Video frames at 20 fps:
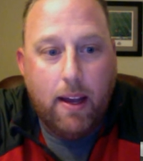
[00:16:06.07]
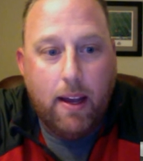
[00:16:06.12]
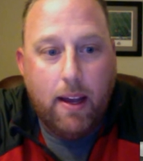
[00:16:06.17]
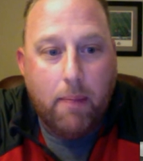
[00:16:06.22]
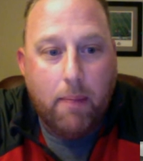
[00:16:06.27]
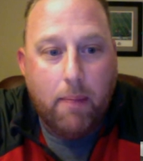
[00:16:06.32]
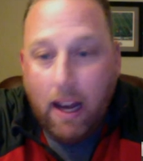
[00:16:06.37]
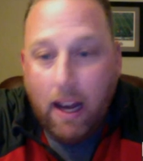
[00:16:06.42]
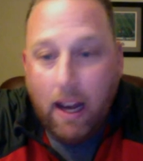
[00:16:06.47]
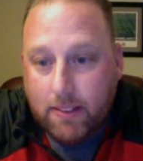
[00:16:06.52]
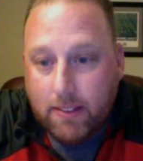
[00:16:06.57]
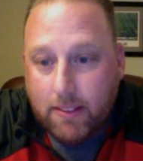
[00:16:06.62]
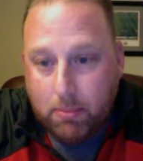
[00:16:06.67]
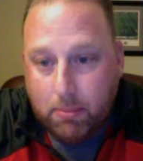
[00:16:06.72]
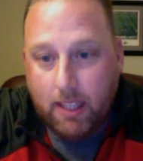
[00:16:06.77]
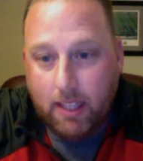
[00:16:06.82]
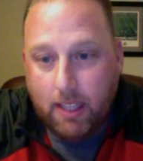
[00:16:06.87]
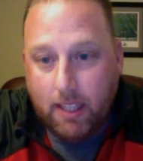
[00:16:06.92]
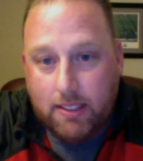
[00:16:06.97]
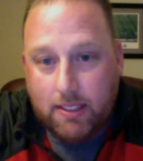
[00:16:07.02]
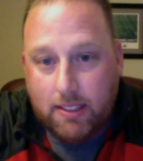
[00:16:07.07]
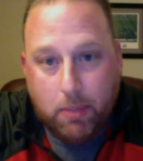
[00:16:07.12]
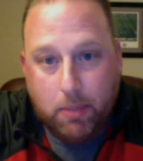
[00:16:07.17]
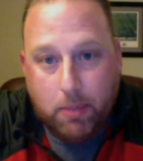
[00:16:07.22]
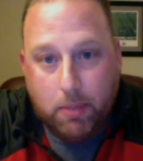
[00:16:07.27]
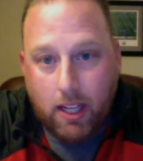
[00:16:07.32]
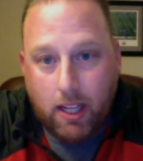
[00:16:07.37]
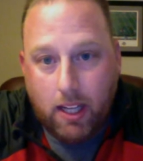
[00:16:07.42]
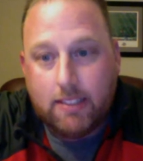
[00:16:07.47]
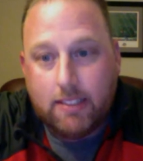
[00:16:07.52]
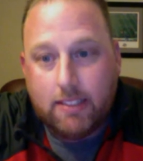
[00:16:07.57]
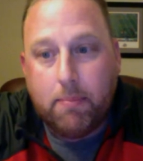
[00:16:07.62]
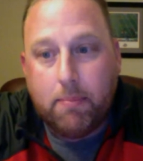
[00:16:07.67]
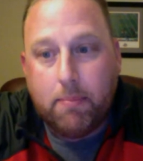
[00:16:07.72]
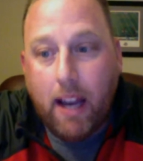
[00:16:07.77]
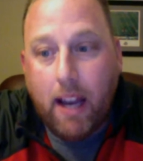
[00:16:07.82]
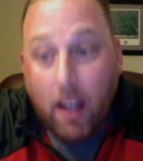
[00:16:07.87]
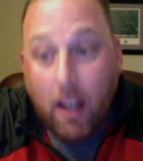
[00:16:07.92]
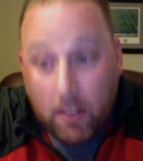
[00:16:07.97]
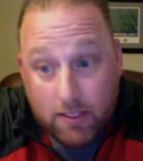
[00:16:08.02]
about the Plexus products,
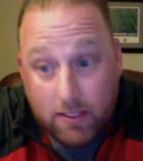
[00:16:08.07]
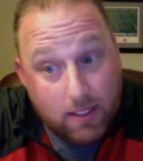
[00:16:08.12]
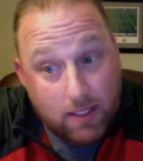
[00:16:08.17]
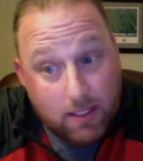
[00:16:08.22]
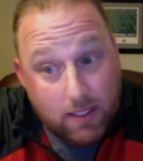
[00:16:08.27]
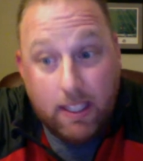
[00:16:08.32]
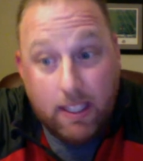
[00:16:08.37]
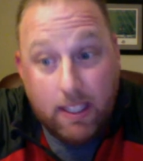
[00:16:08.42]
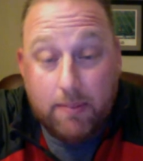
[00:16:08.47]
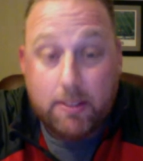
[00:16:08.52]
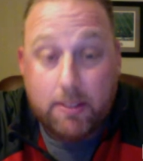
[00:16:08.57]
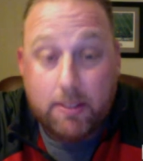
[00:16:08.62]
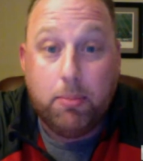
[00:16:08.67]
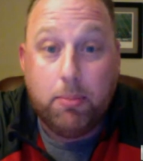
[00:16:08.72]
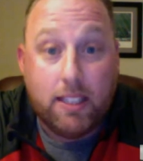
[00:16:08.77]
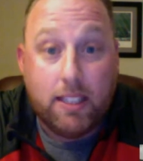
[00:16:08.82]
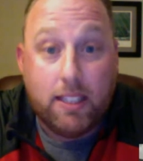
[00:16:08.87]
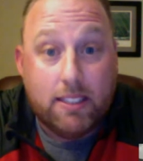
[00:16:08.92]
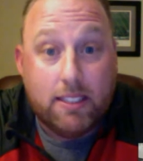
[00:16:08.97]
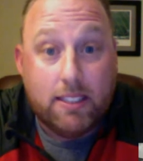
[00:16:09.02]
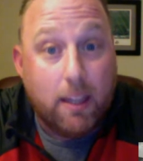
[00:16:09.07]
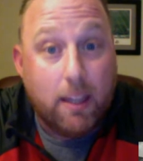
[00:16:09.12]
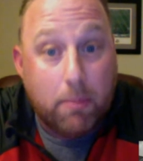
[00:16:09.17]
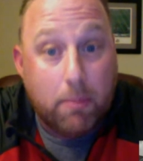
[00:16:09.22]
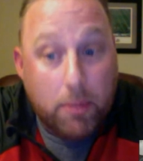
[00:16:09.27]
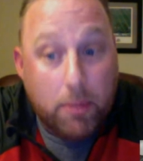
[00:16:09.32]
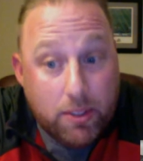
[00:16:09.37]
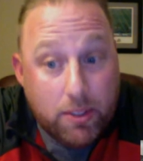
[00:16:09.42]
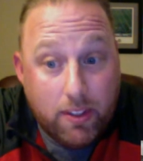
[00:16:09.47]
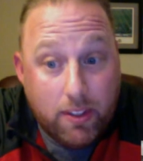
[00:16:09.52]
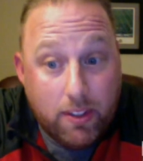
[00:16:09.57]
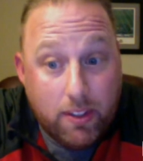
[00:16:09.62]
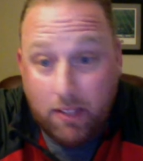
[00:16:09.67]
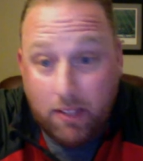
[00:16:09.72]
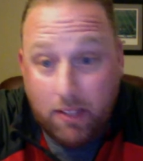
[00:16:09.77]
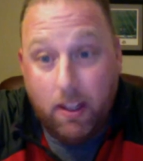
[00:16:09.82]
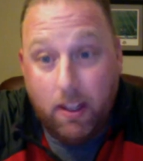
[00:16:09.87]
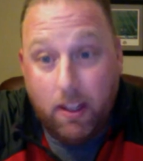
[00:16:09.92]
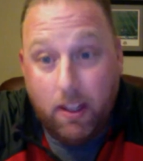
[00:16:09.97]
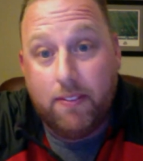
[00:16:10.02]
about sometimes the Plexus opportunity
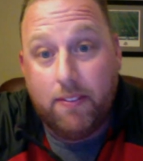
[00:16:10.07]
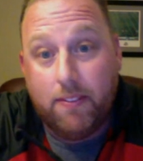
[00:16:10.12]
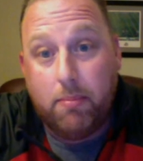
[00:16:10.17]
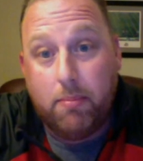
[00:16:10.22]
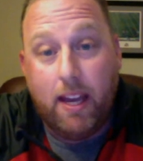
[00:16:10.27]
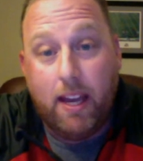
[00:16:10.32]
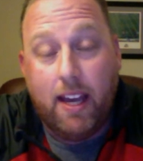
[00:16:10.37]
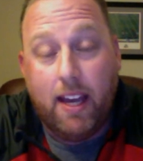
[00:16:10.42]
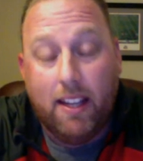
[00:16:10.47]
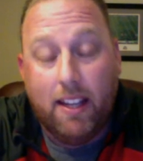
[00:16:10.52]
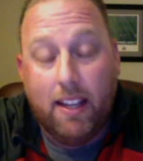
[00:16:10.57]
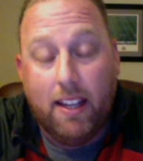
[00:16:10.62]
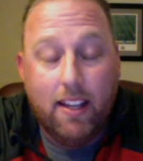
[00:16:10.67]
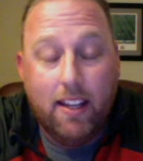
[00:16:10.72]
right off the bat.